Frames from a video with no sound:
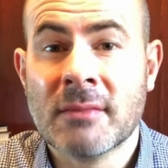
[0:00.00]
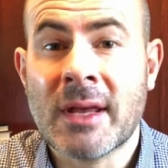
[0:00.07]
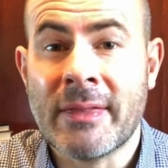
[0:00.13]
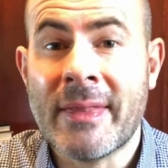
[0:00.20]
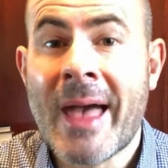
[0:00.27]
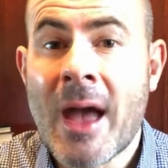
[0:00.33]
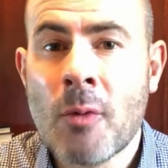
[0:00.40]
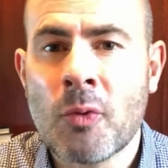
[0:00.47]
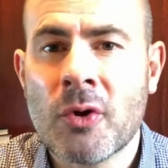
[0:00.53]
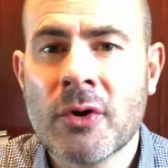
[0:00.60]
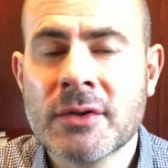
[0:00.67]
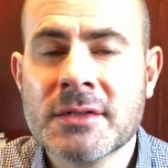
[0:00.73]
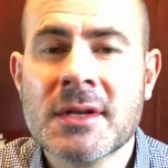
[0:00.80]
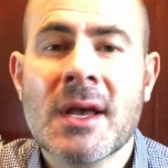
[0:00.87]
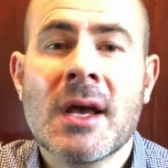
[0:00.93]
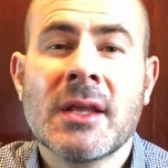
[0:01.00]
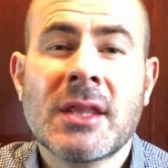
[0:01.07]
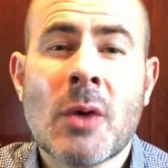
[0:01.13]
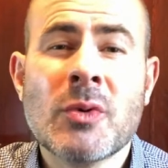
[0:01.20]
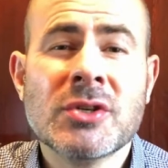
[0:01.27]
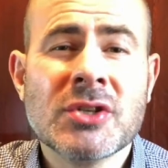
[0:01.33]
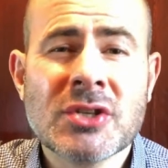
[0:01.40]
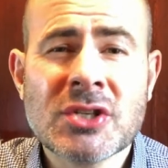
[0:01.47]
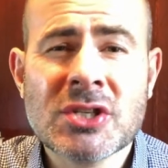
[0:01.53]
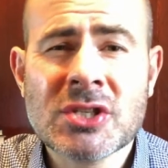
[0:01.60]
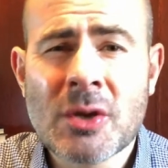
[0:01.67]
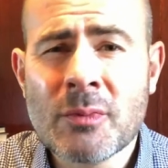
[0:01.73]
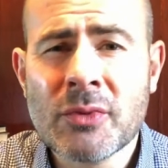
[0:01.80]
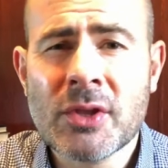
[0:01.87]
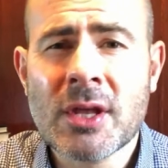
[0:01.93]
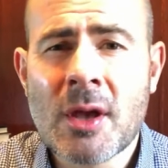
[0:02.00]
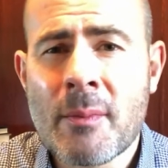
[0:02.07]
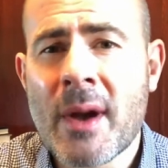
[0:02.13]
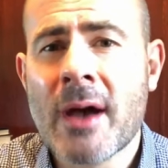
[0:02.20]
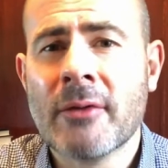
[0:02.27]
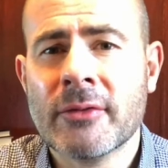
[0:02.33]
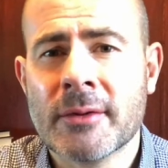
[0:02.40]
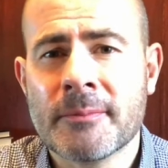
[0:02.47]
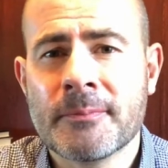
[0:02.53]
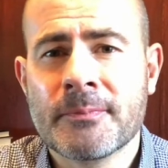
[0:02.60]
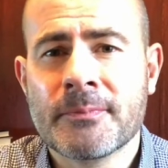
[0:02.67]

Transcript: in their words, there was just something about them.